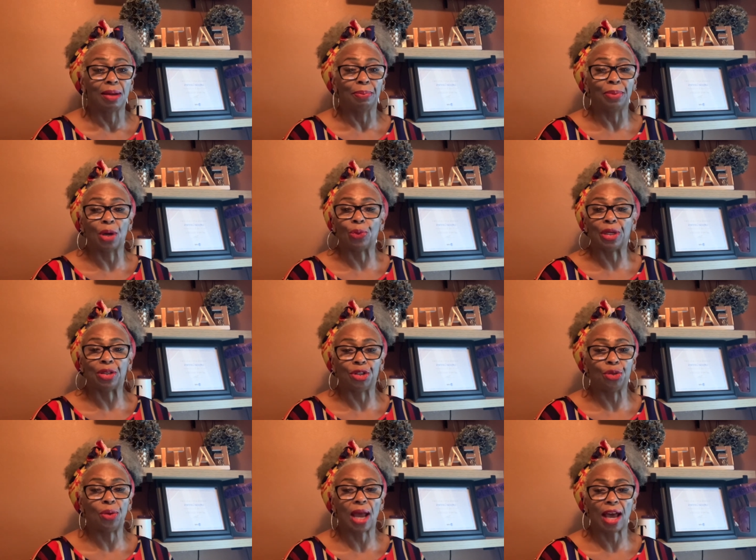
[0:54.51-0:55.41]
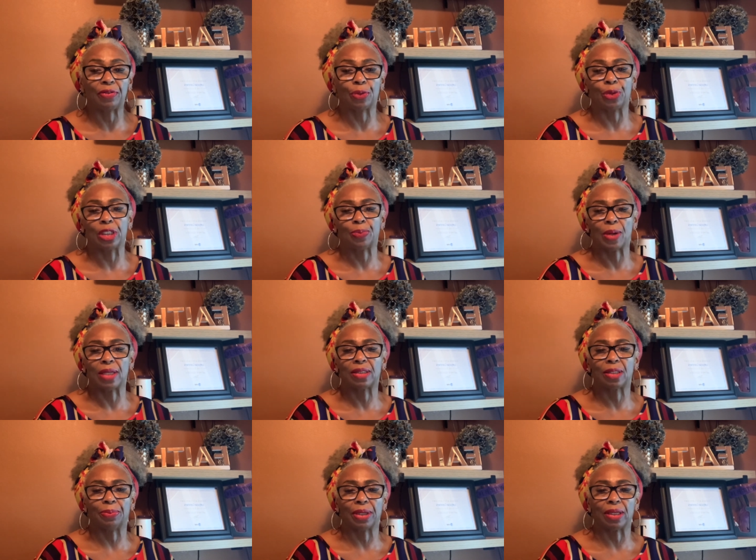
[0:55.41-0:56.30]
but we do have the
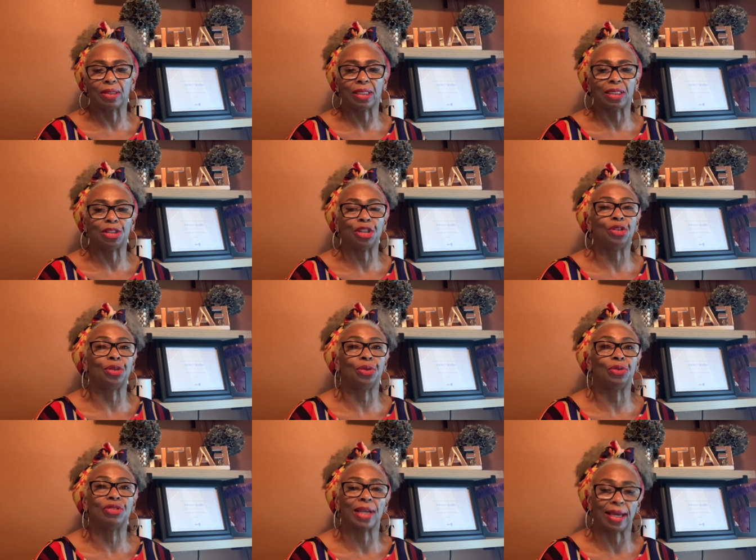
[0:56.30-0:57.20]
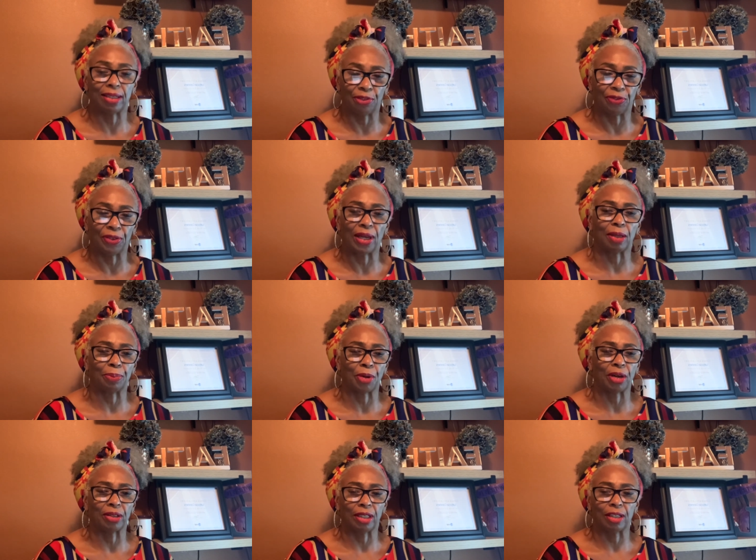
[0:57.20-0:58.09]
responsibility to use and develop
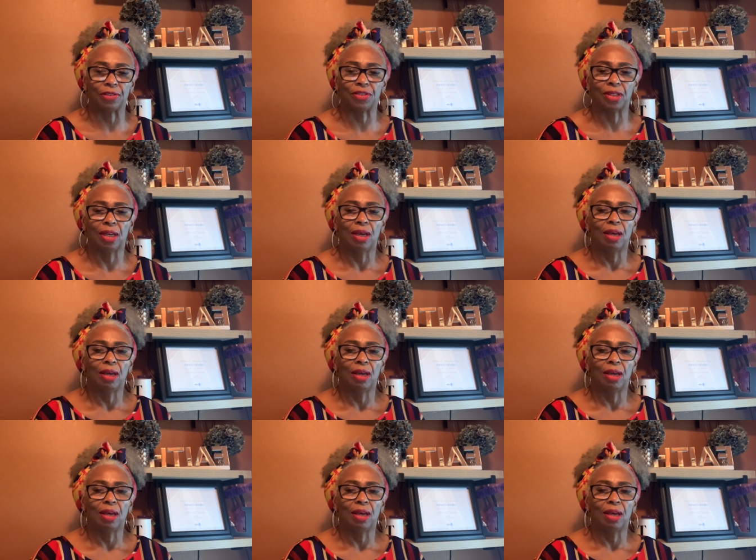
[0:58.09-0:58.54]
our gifts.